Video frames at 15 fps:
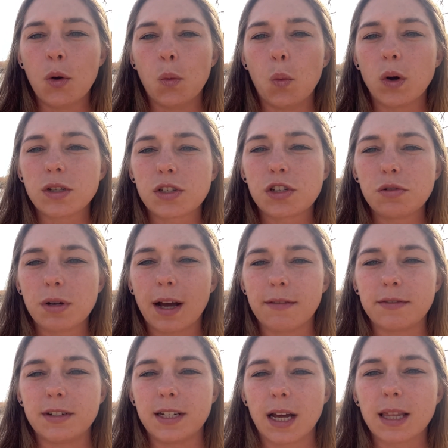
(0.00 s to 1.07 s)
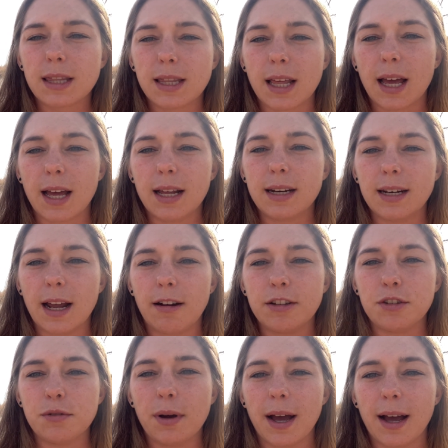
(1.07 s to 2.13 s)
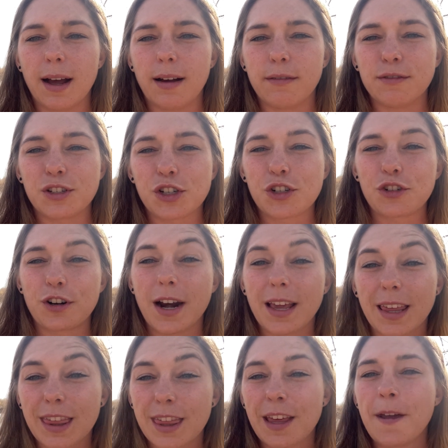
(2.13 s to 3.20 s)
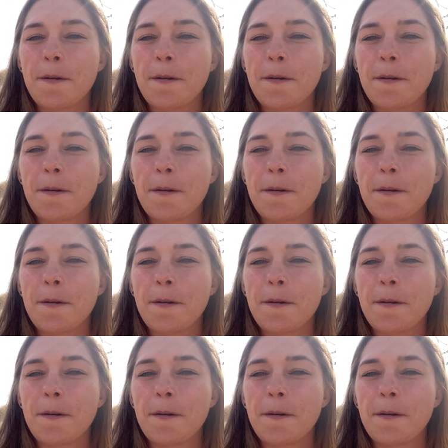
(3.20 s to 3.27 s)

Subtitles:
Once you have done that, now you have strength